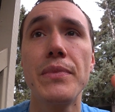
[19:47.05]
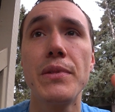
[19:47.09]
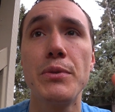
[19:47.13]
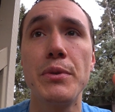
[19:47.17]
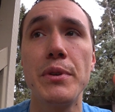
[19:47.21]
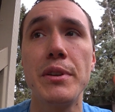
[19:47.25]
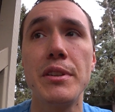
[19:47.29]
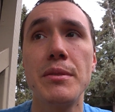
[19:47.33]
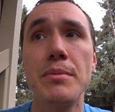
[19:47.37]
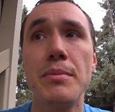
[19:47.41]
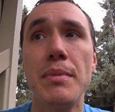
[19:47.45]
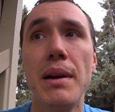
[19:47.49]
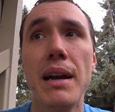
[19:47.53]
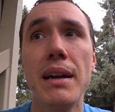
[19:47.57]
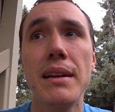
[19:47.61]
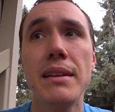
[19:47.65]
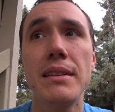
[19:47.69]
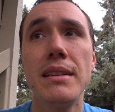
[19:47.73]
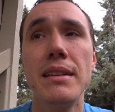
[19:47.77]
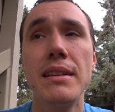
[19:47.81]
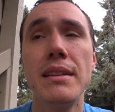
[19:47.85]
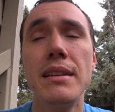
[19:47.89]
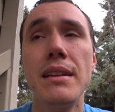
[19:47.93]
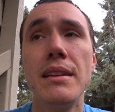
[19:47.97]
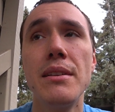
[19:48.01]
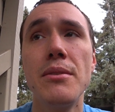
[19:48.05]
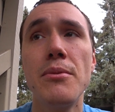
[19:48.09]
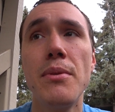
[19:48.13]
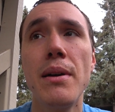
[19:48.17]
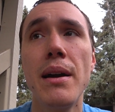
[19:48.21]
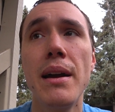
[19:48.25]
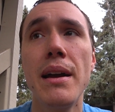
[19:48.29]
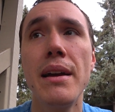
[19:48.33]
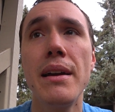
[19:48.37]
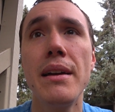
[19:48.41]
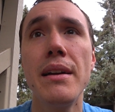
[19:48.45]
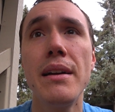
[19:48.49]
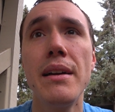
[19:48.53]
respected in a
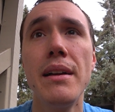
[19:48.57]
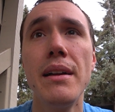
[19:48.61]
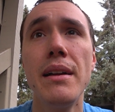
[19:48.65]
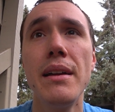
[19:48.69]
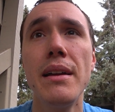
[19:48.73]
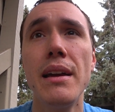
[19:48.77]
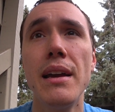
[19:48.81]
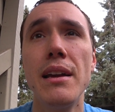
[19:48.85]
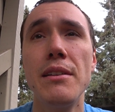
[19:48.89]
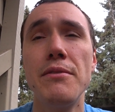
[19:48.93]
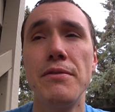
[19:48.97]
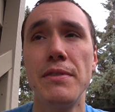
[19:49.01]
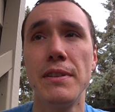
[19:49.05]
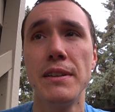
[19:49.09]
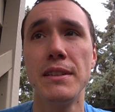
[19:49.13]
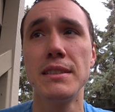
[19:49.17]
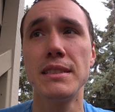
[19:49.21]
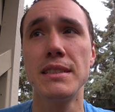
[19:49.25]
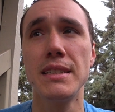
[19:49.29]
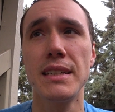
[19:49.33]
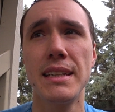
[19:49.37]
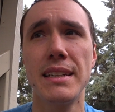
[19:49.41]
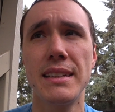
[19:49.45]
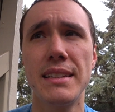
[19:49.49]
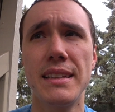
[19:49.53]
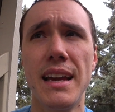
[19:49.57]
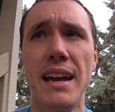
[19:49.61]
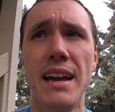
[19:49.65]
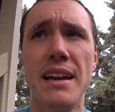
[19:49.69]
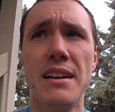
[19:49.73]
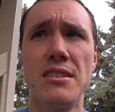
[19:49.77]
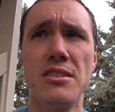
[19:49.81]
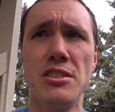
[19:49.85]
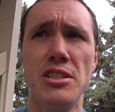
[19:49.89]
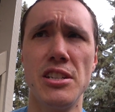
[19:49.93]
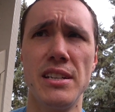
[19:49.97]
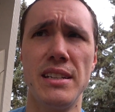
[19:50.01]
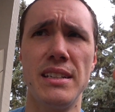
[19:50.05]
way. It feels like the
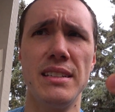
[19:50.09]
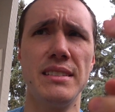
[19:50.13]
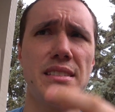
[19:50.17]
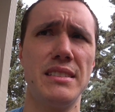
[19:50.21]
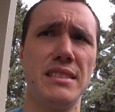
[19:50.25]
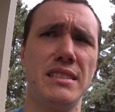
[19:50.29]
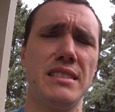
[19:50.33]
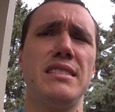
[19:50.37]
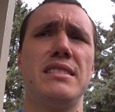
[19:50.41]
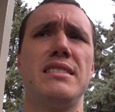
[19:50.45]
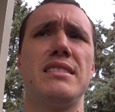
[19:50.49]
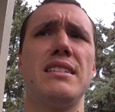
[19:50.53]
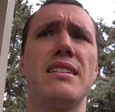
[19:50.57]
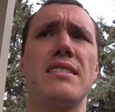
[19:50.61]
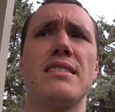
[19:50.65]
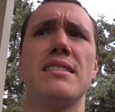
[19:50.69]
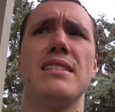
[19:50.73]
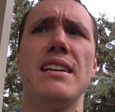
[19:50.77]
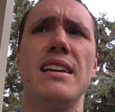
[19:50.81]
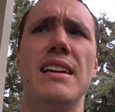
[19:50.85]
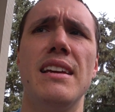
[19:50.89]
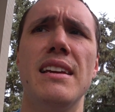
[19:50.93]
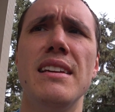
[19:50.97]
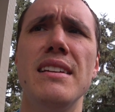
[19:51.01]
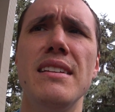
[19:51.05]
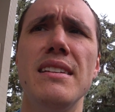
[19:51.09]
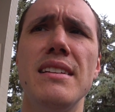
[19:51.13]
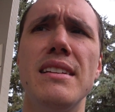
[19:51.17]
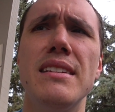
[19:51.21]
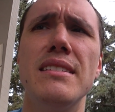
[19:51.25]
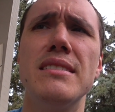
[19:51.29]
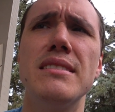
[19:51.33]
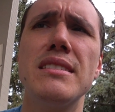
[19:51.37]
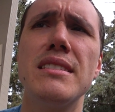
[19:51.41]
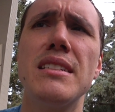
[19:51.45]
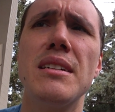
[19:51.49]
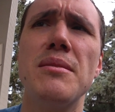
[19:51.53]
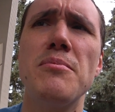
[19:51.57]
energy gets sucked in
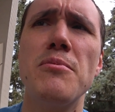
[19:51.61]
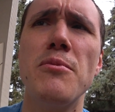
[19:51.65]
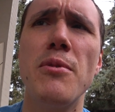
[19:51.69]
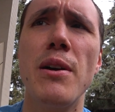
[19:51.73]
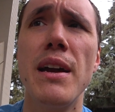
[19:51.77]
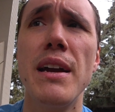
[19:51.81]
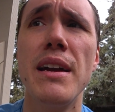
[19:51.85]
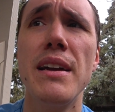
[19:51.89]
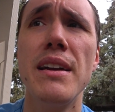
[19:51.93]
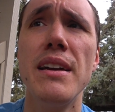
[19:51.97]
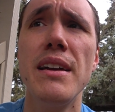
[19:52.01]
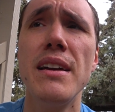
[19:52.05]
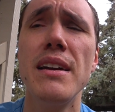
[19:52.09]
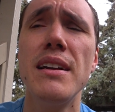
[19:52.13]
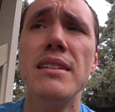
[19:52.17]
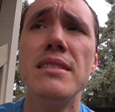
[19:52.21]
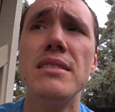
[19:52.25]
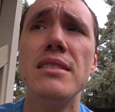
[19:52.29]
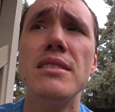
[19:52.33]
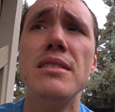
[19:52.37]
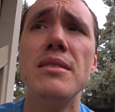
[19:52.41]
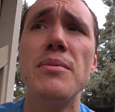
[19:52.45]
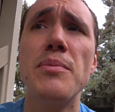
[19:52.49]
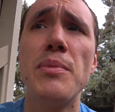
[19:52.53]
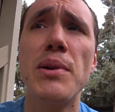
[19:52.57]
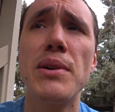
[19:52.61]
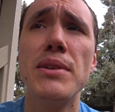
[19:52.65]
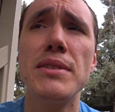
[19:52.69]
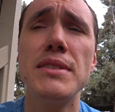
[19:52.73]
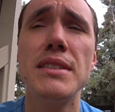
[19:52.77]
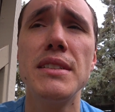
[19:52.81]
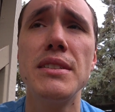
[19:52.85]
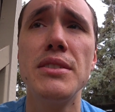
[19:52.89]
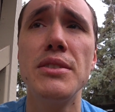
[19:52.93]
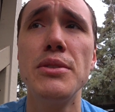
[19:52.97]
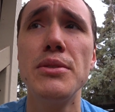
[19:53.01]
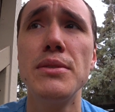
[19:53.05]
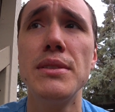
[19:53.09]
some way to the
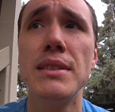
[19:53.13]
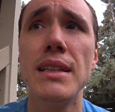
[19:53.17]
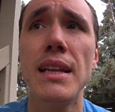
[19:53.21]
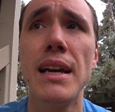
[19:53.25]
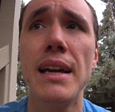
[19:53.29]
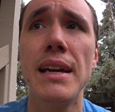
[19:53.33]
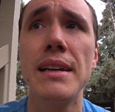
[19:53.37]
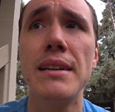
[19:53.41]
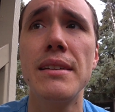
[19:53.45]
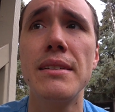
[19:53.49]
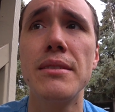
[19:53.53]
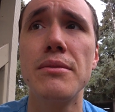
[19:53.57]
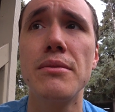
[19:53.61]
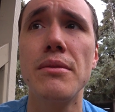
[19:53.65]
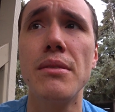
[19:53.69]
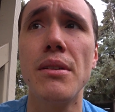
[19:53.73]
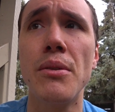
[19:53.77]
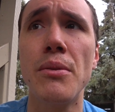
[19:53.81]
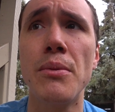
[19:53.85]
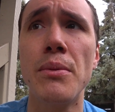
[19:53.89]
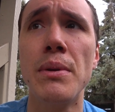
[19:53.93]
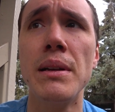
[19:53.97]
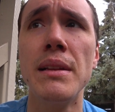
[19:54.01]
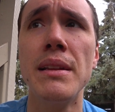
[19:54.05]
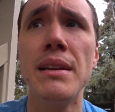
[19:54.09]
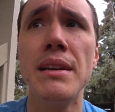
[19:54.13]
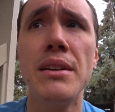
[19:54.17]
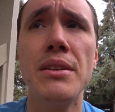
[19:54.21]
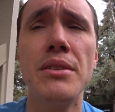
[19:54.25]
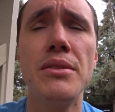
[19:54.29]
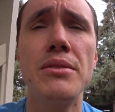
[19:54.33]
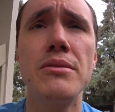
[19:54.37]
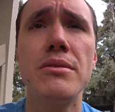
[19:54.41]
person who's like really